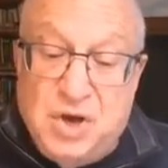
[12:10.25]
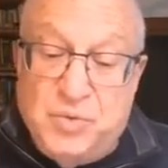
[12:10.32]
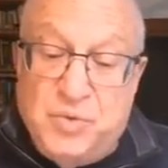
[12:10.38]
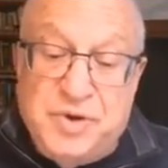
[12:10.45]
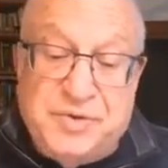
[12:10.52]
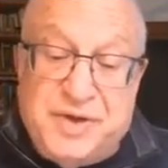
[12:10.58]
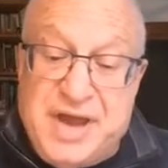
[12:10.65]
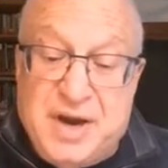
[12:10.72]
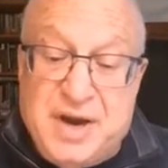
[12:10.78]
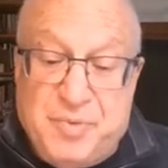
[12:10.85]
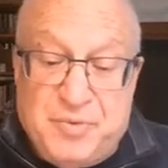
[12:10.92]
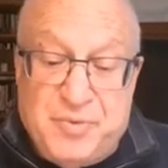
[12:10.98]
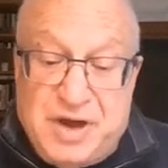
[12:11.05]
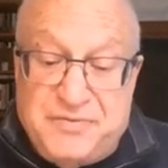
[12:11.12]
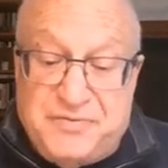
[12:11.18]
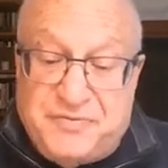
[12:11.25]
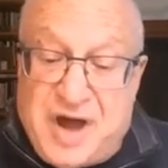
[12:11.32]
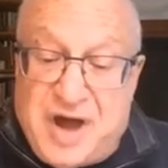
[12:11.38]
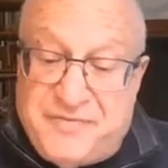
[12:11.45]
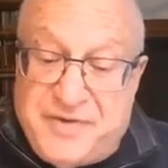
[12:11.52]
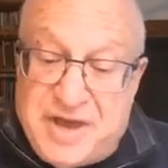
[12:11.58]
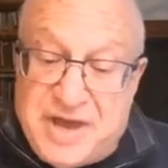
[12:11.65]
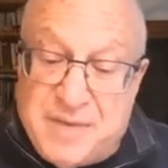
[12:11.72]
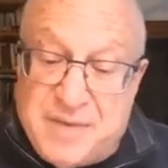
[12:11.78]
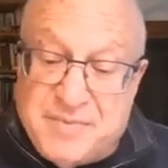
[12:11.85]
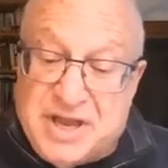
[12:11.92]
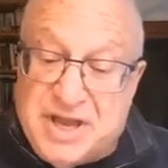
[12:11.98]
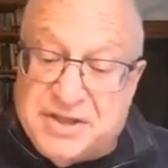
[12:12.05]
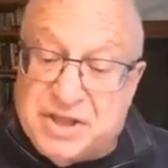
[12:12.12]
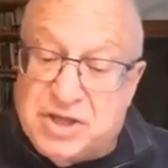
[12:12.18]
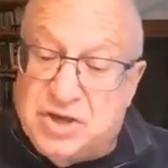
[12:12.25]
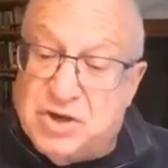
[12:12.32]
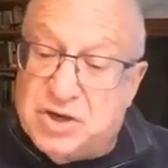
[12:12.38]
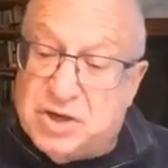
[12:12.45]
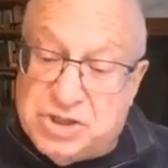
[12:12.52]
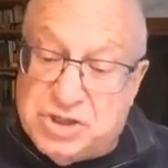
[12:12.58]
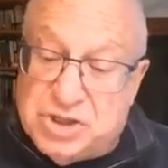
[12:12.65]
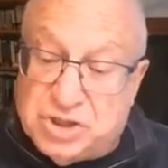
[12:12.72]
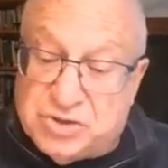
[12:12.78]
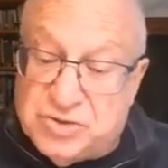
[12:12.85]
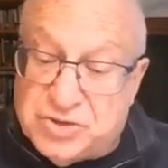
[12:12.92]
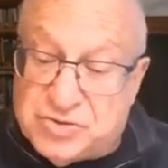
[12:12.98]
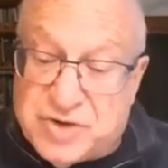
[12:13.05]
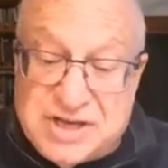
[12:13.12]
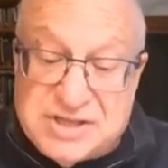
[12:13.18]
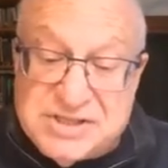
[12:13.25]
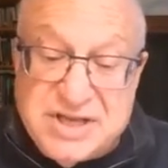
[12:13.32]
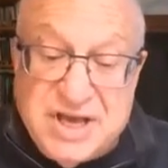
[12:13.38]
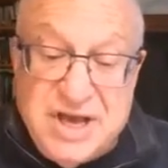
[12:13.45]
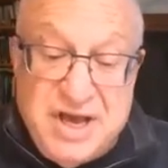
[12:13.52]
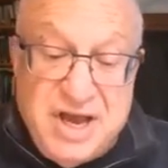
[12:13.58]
We'd get up around 5 a.m. and get the younger children dressed